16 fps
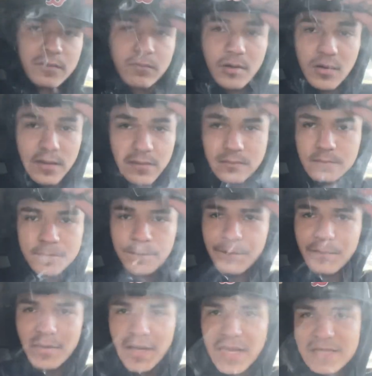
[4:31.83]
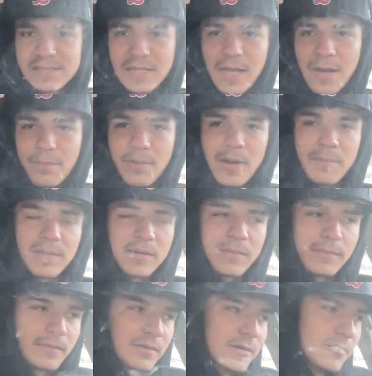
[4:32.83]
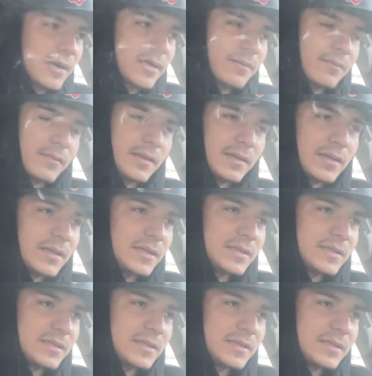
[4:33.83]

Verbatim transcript: it, bro, it's not popping up on their recommended.